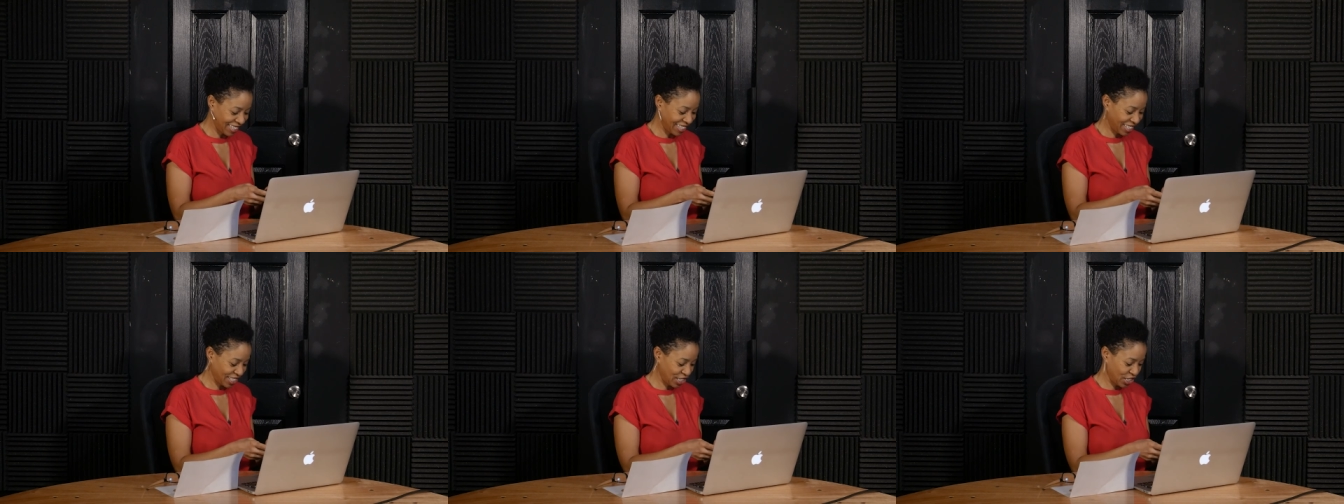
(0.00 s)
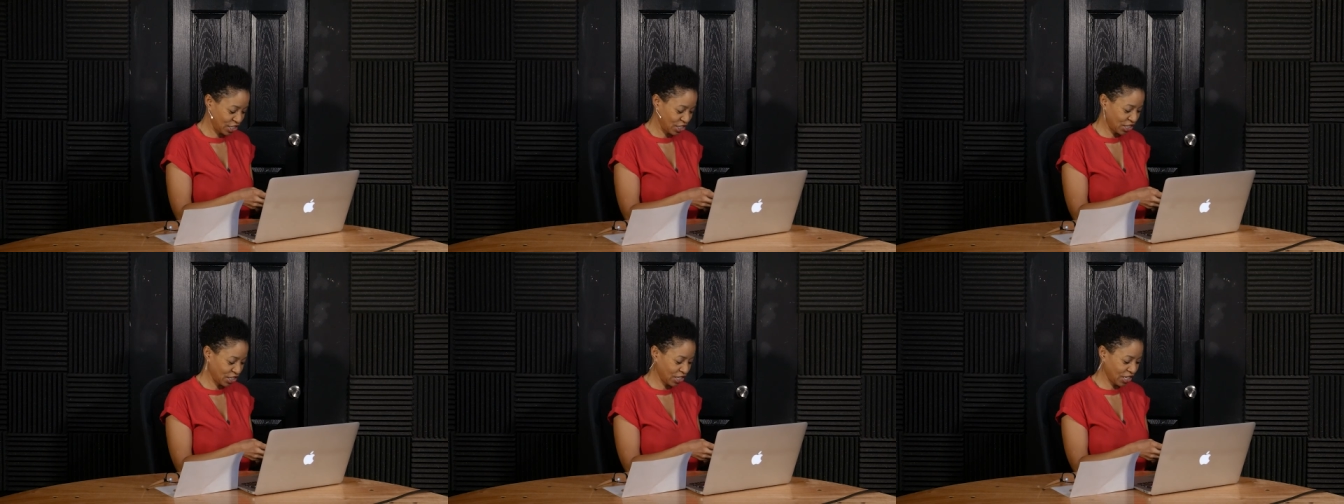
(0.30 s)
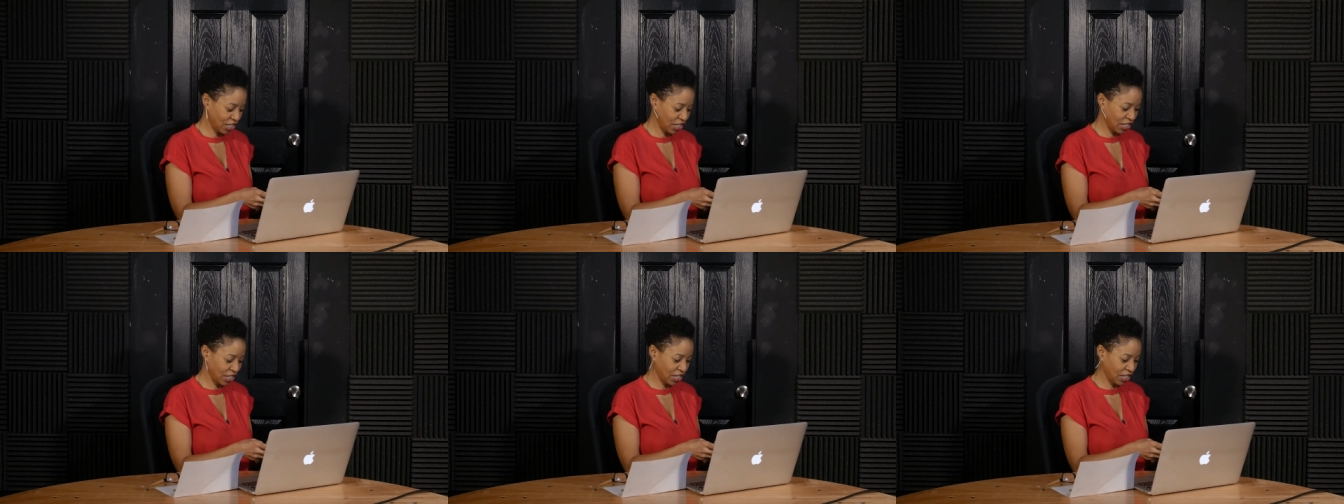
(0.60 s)

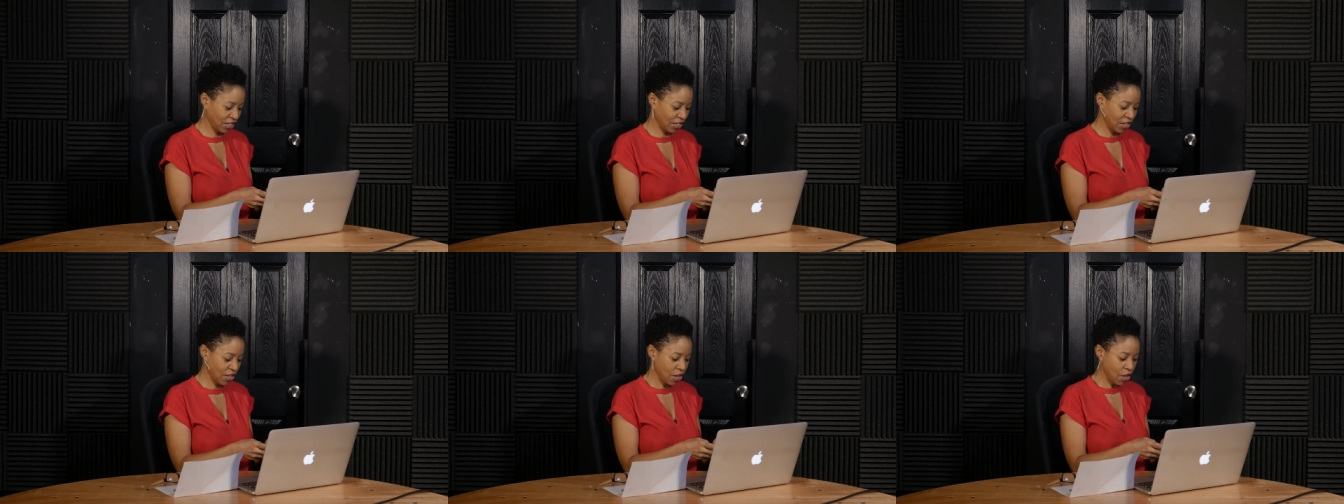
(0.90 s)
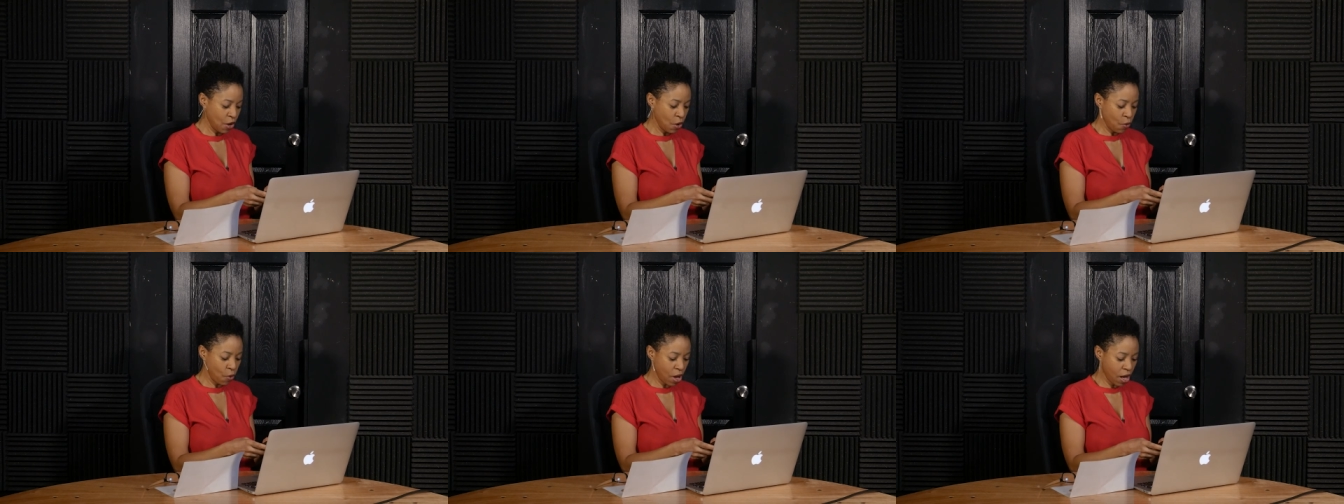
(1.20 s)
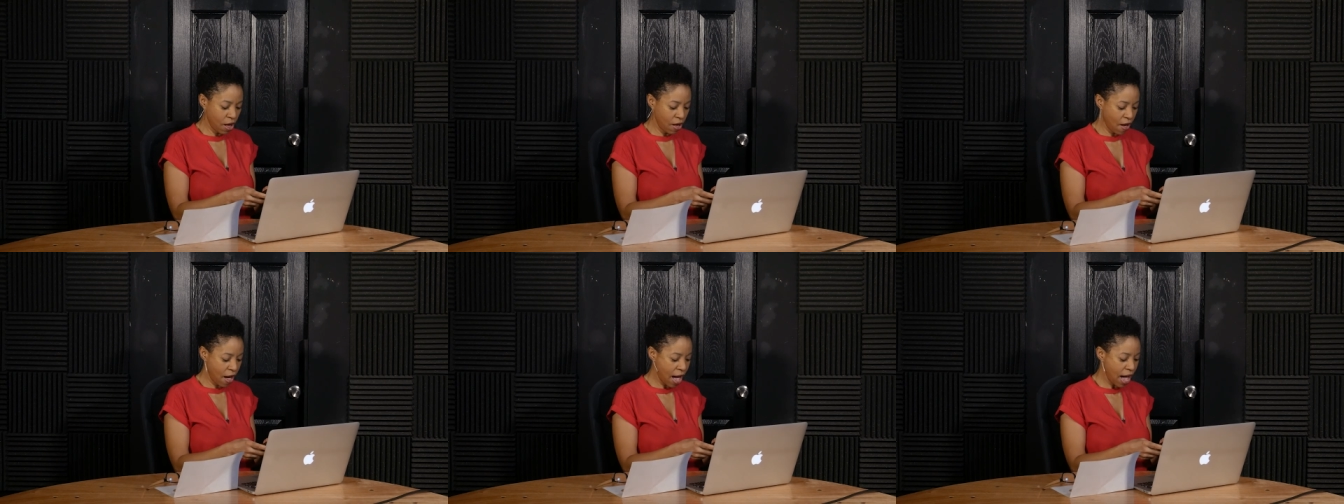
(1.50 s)
Sure.
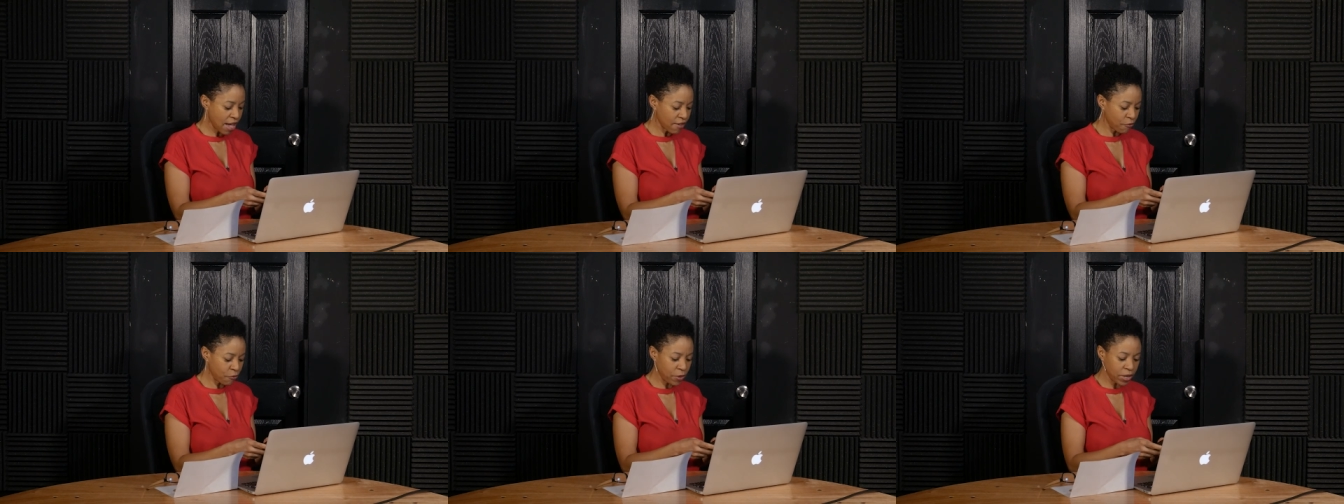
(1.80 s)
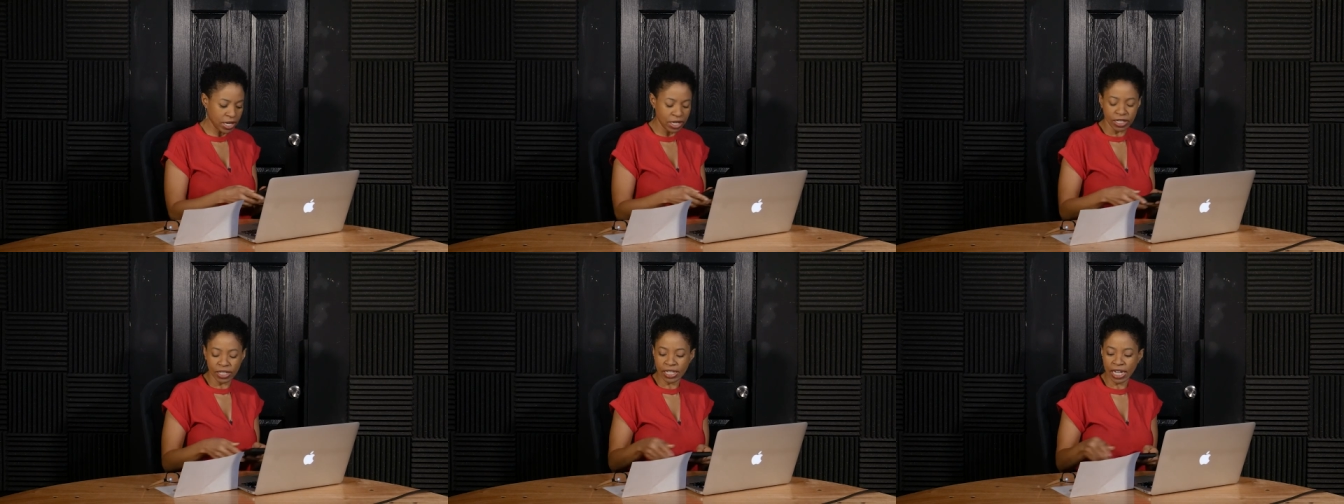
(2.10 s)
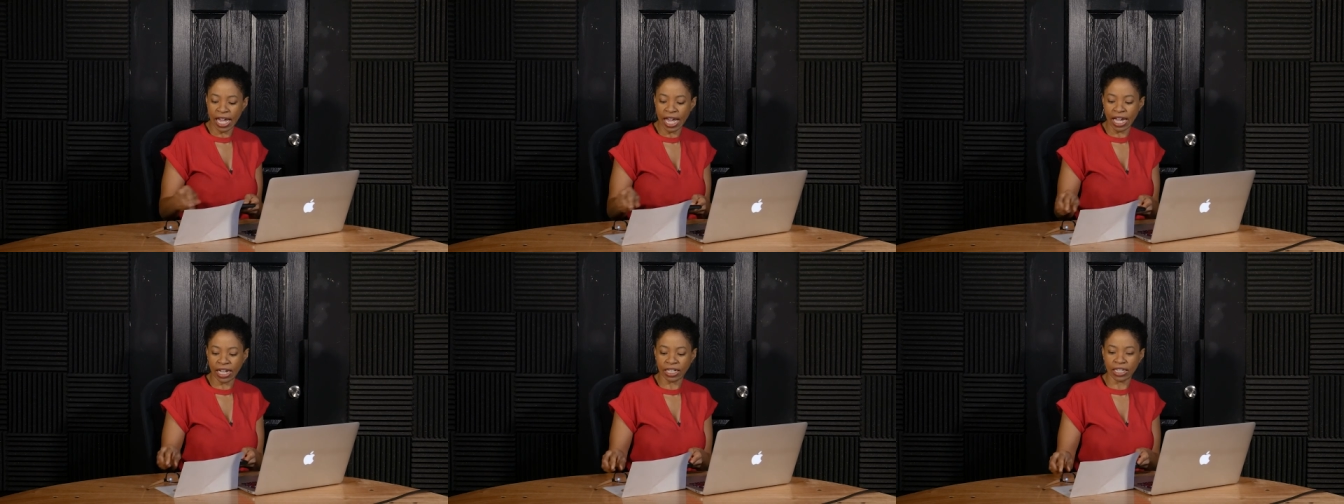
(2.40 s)
Well, I've been
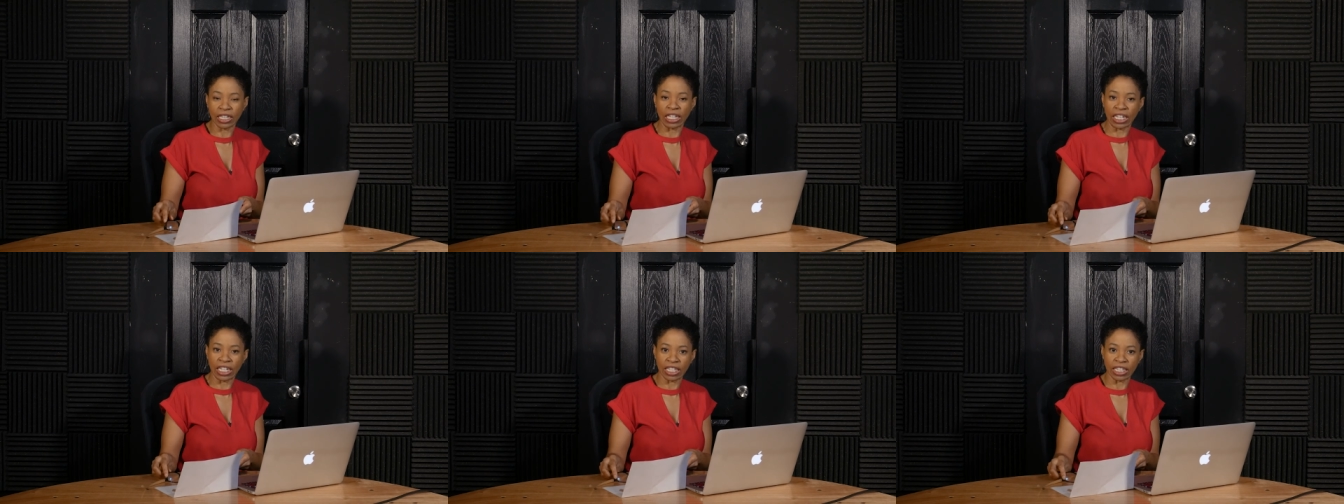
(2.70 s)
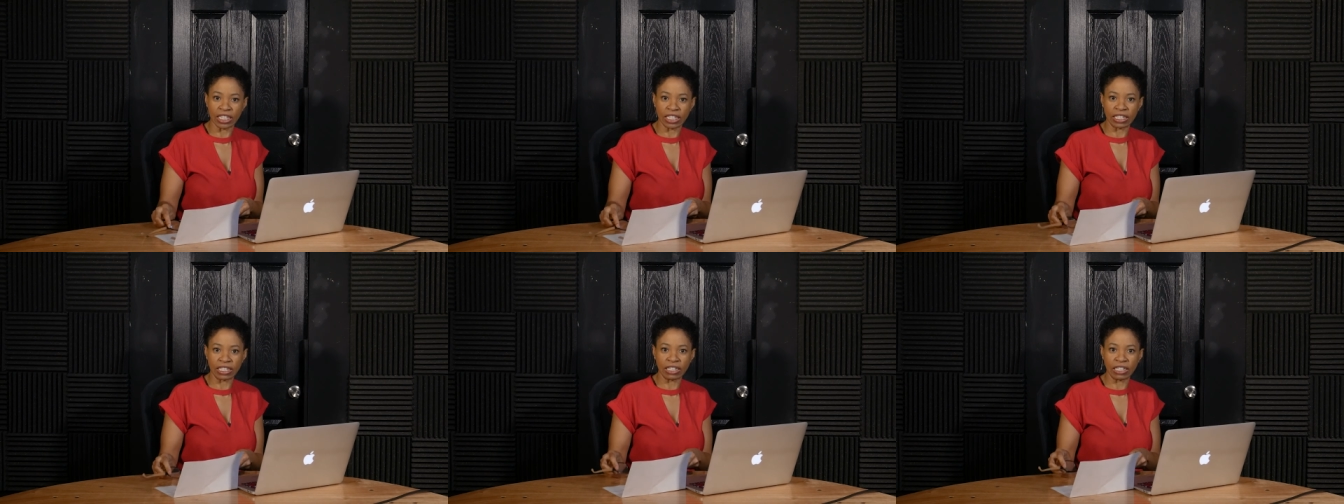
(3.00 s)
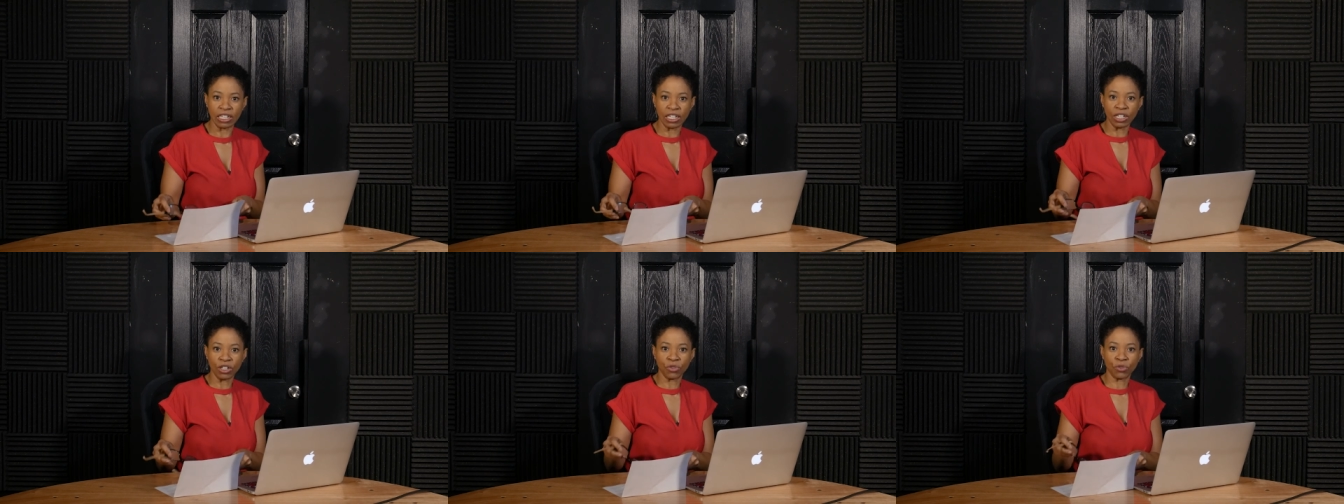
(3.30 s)
attacked
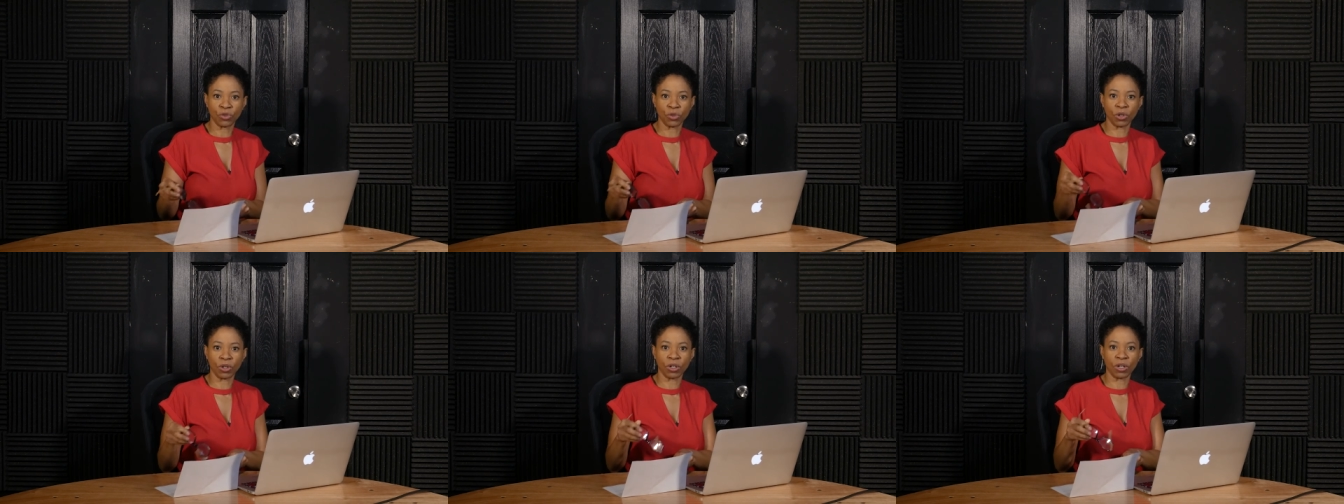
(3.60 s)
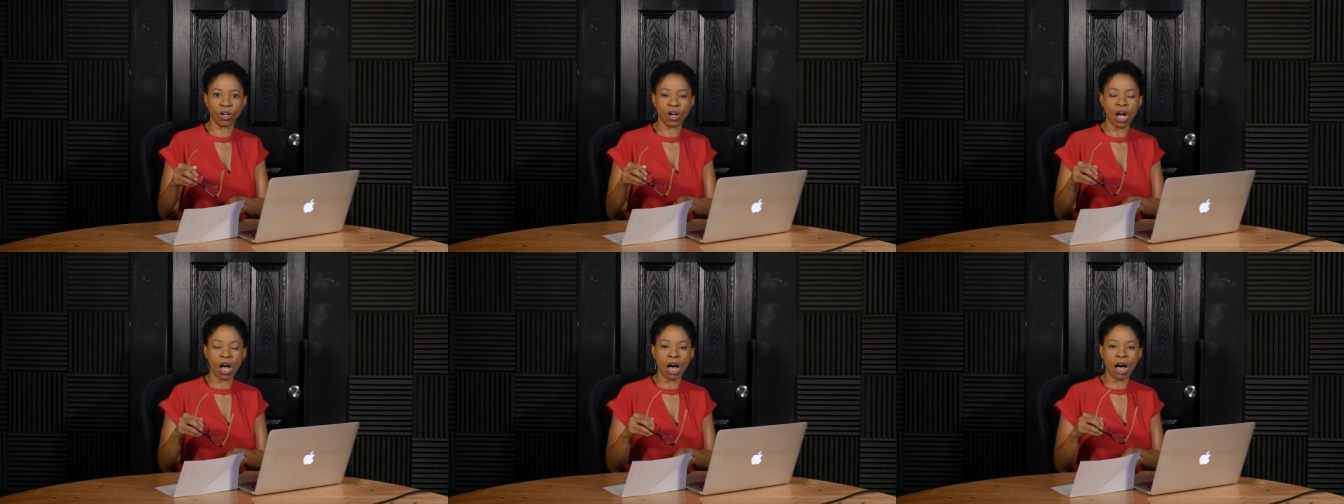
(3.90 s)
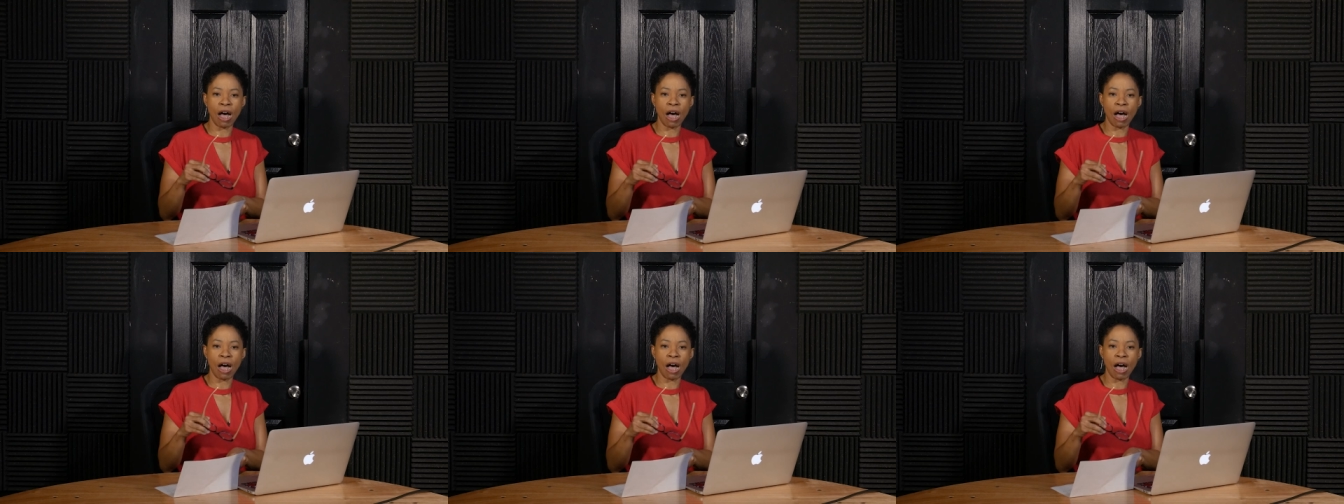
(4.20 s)
lately for